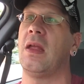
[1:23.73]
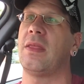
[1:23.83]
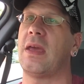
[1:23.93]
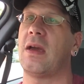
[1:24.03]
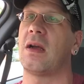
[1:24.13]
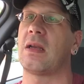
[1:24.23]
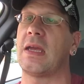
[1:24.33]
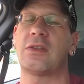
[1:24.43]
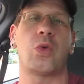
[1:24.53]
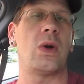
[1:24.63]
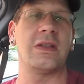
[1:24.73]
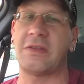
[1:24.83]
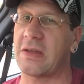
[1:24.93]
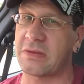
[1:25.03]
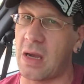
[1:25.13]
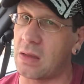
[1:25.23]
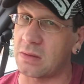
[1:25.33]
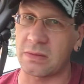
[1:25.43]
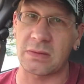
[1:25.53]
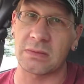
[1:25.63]
They are like
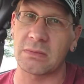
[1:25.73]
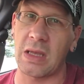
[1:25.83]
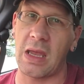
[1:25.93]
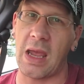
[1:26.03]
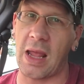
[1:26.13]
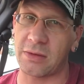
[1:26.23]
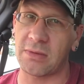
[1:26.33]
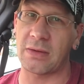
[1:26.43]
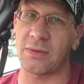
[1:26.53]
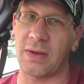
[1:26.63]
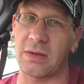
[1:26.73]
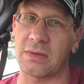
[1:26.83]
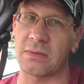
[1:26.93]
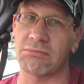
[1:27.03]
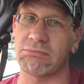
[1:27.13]
$26 at the reservation.